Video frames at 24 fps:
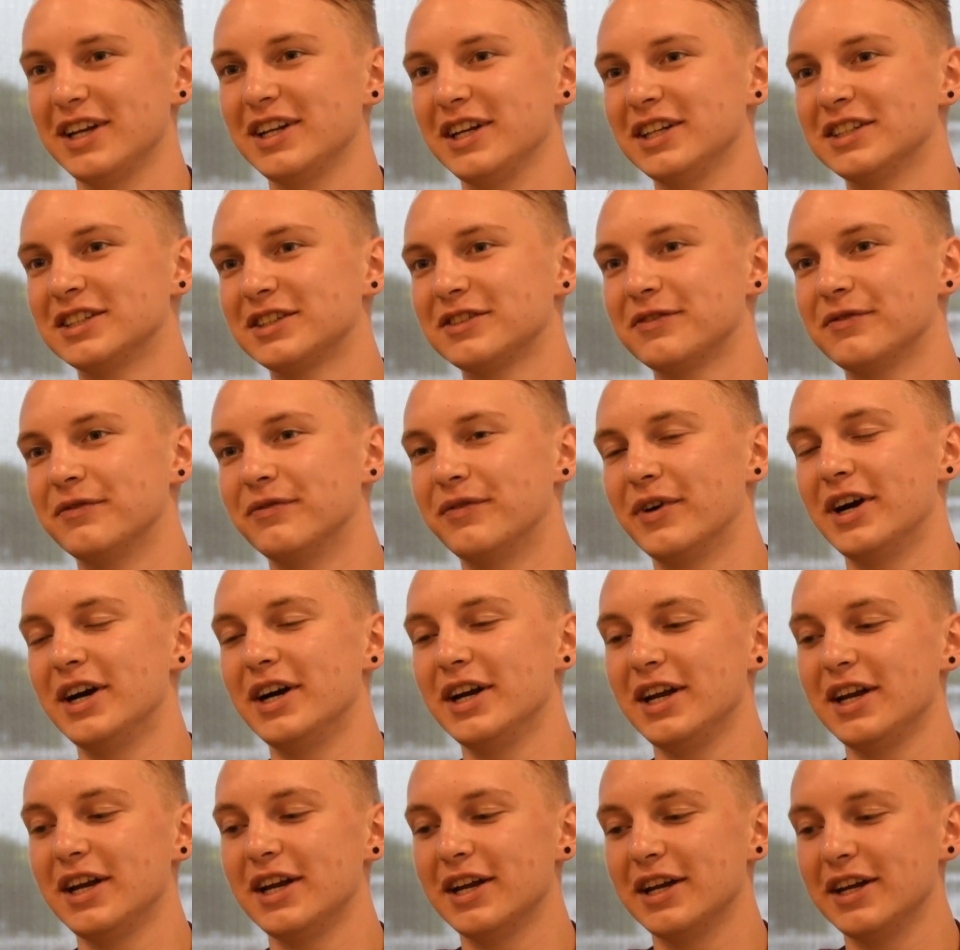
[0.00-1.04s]
it's
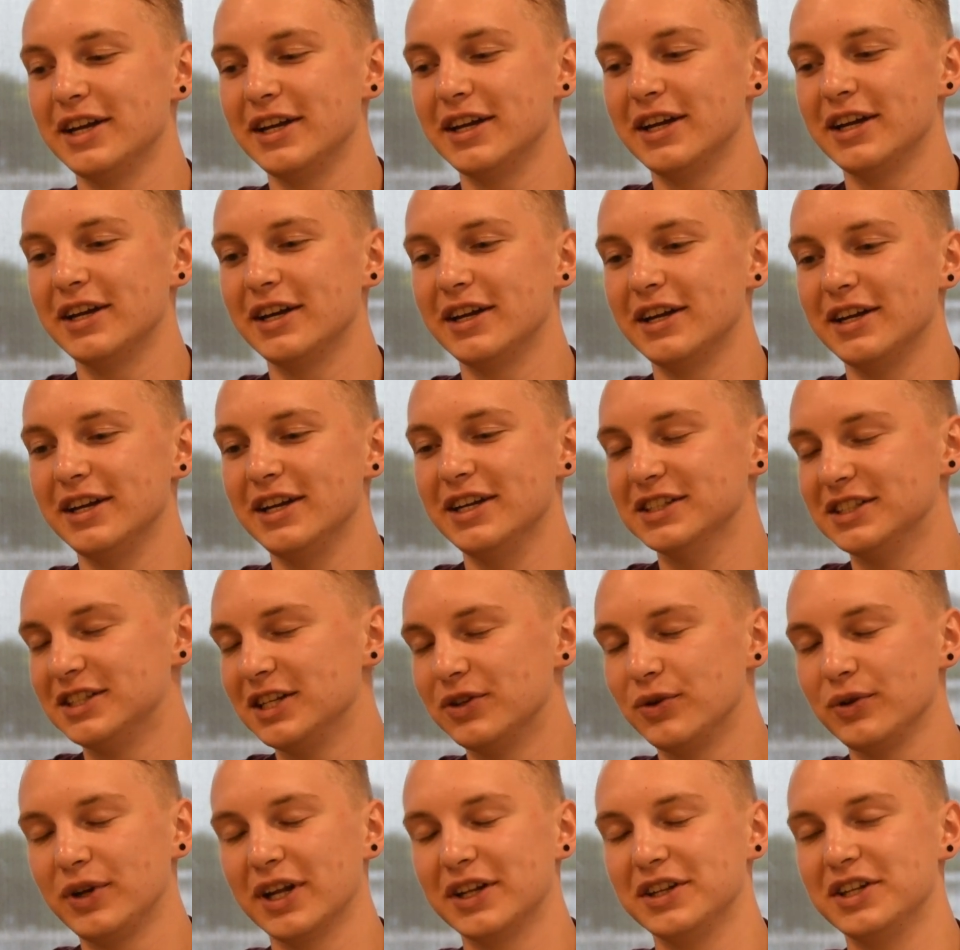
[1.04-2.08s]
very easy
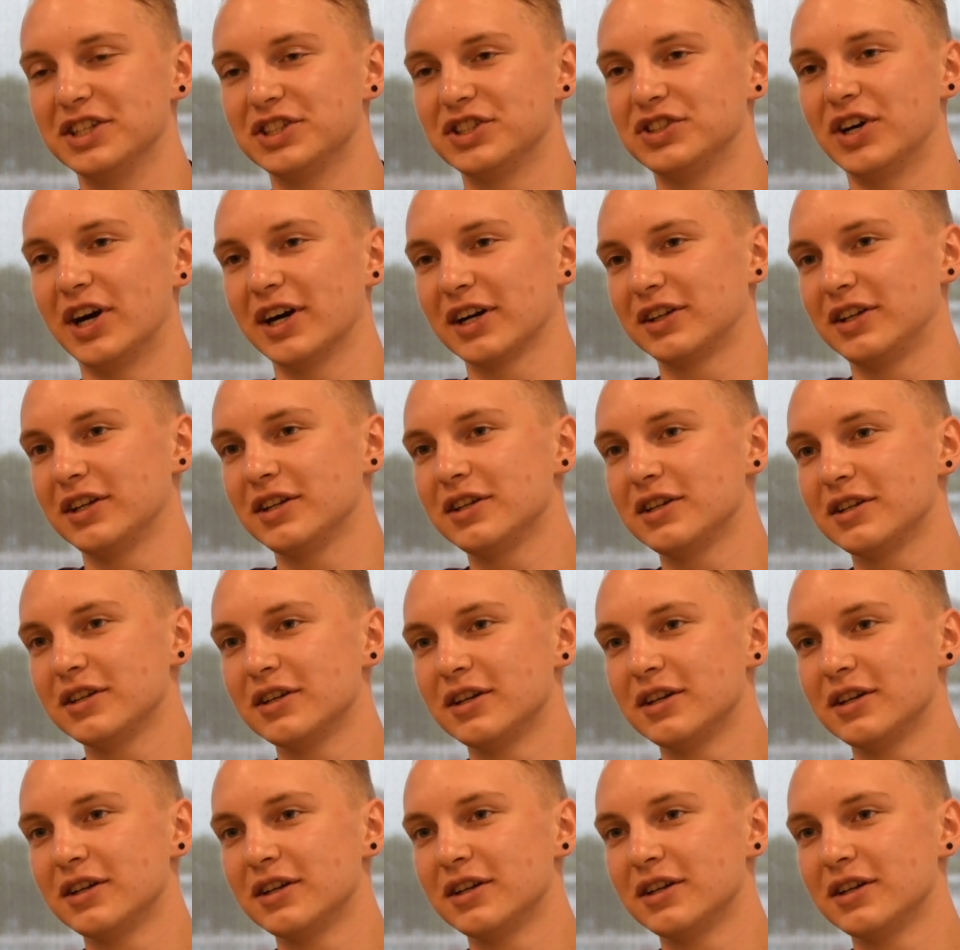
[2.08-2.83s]
to get distracted